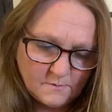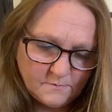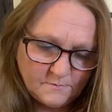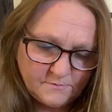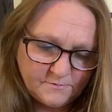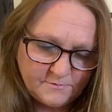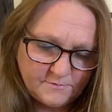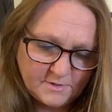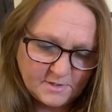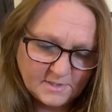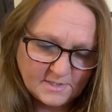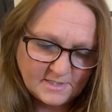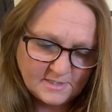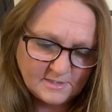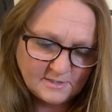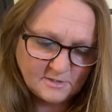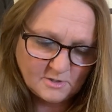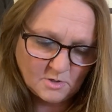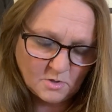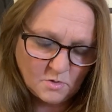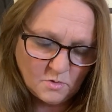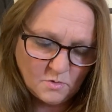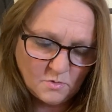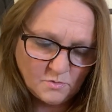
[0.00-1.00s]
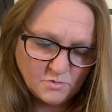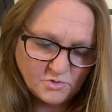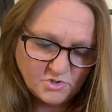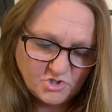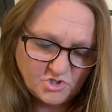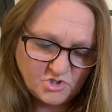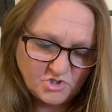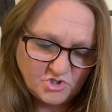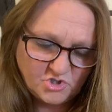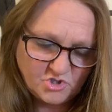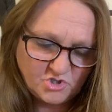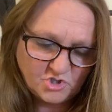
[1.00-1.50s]
the Soul's
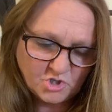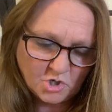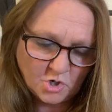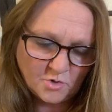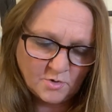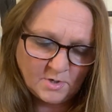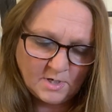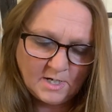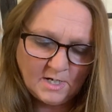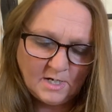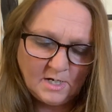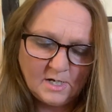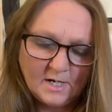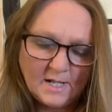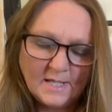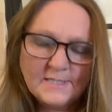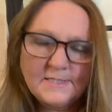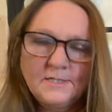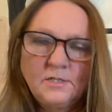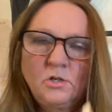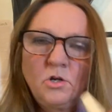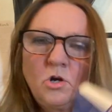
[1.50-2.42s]
Journey lesson